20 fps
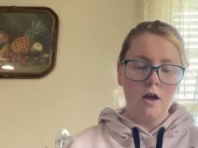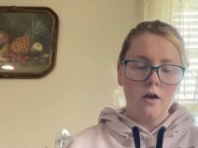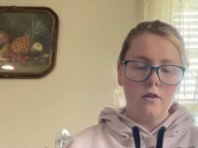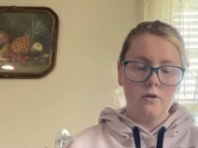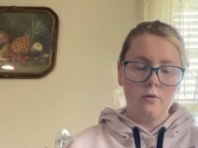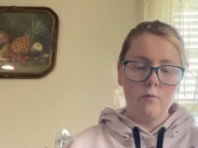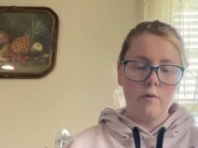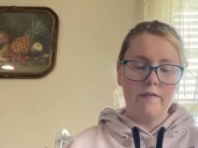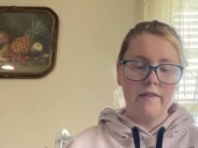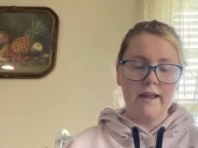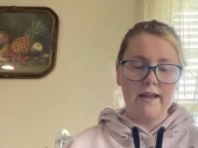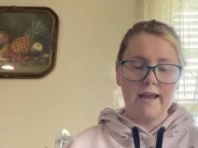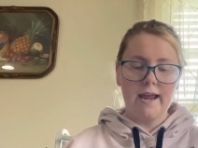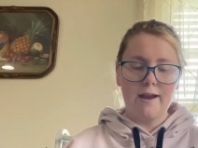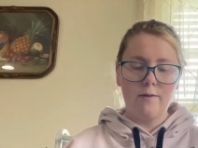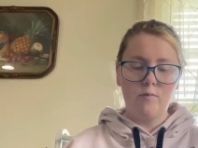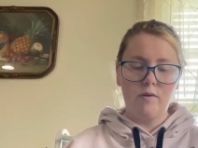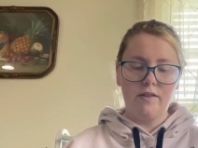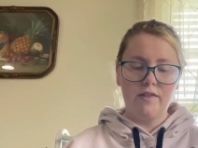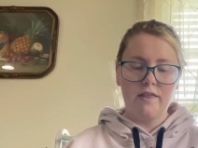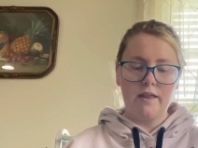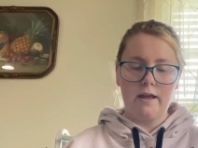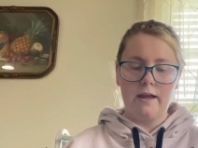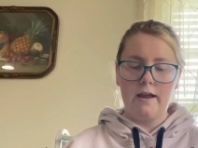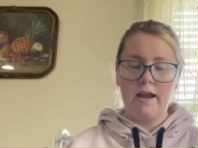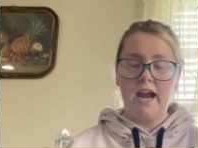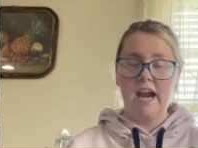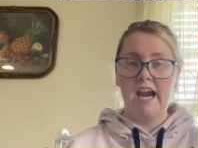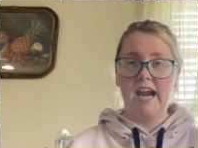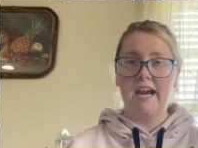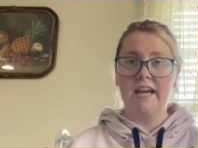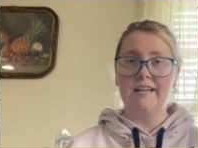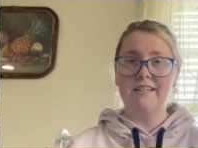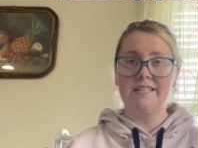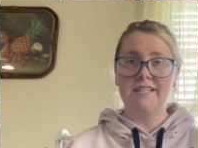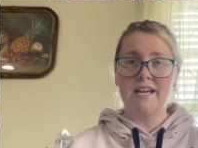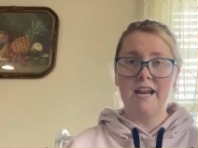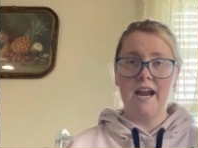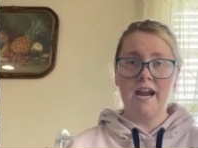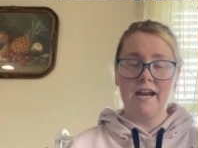the one that came with it, hand
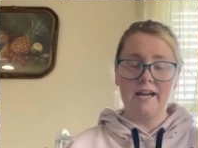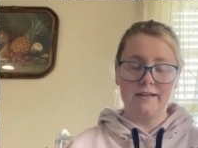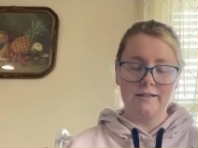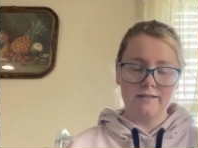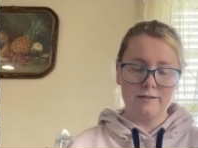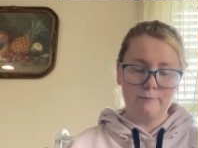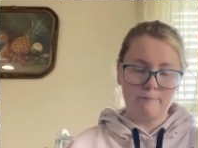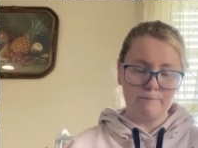in hand.